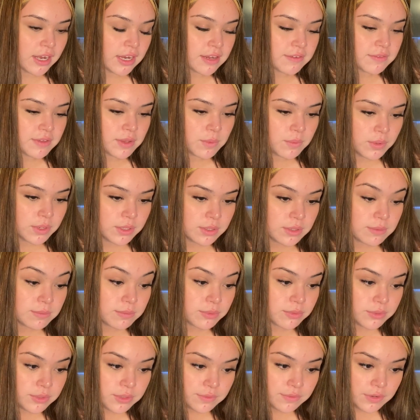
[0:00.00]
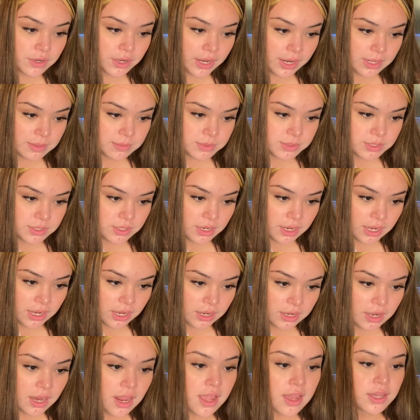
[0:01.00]
If you want to improve your hamster
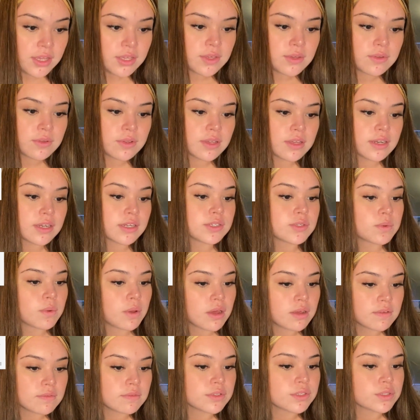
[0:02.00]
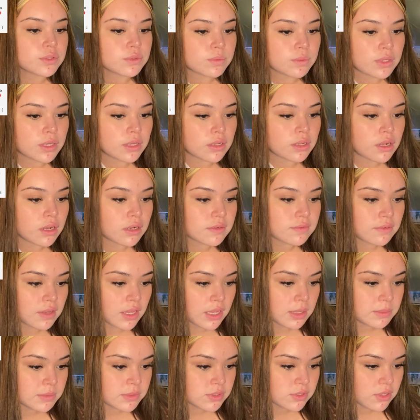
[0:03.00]
care, you can get a 12-inch wheel off
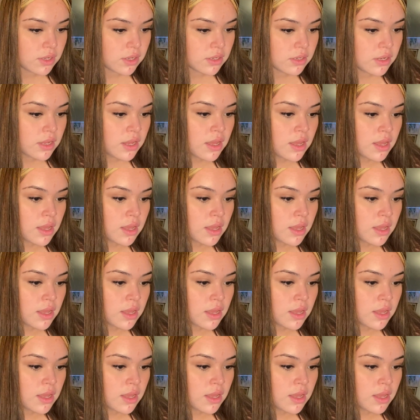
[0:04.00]
Amazon,